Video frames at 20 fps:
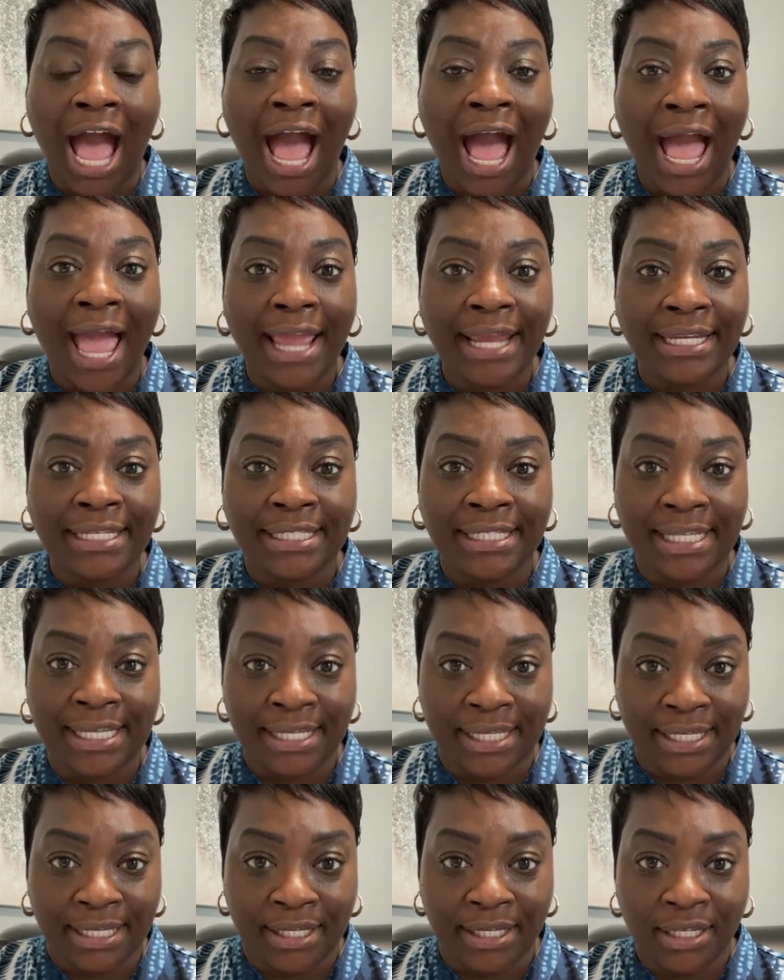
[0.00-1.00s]

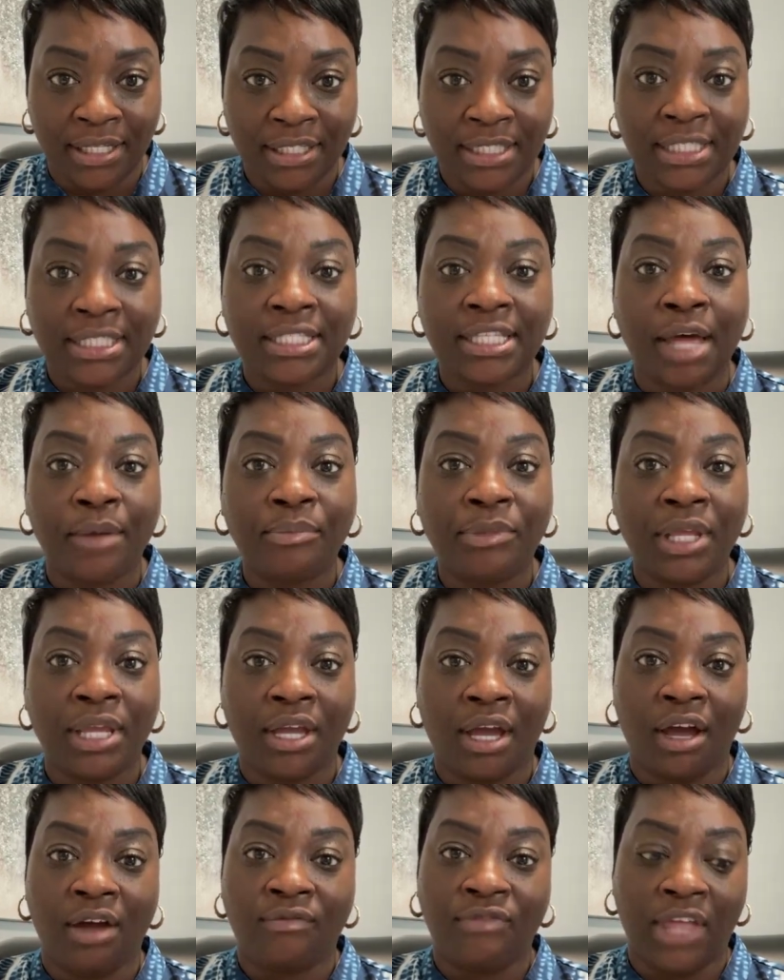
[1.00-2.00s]
ID,
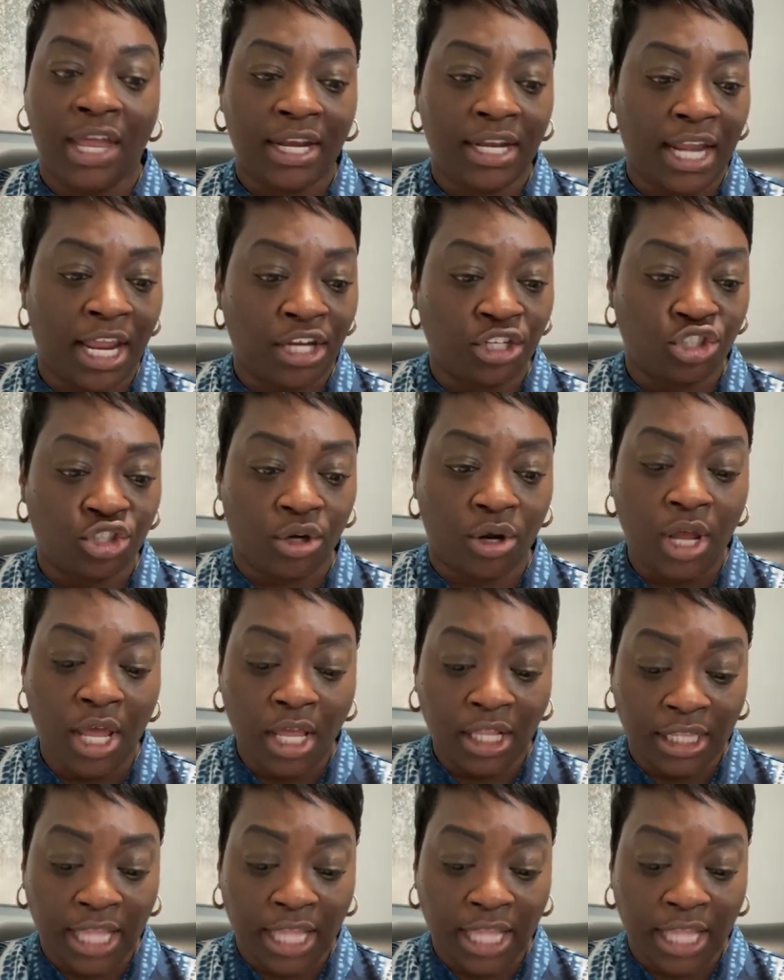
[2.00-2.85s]
something of that nature.